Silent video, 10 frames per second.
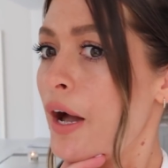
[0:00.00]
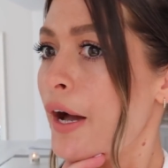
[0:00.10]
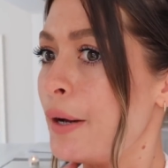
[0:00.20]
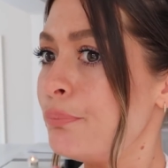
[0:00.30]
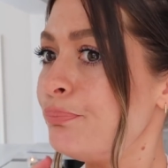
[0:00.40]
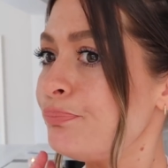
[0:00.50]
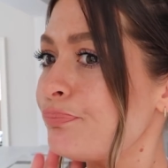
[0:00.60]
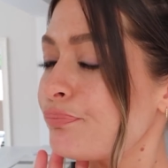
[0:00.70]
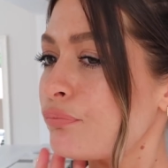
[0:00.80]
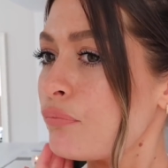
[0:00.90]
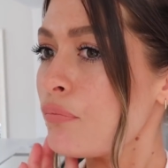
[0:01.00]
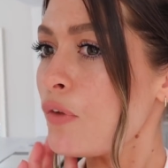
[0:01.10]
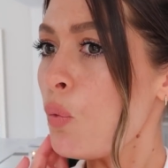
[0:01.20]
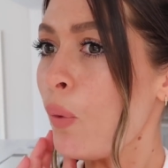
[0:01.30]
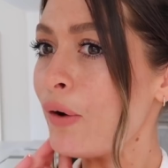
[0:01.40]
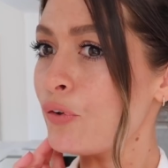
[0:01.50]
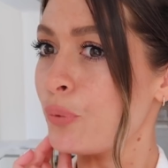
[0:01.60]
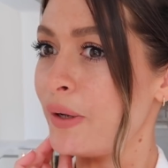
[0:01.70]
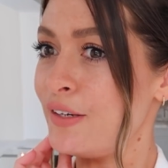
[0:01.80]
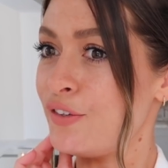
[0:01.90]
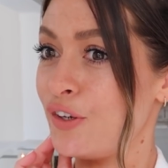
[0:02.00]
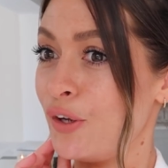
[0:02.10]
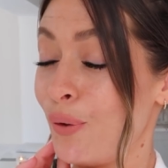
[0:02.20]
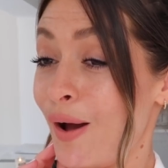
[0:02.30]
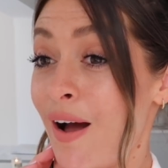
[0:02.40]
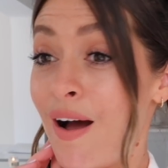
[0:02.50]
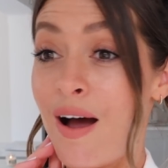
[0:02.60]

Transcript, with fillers: Um, what else do I need to do?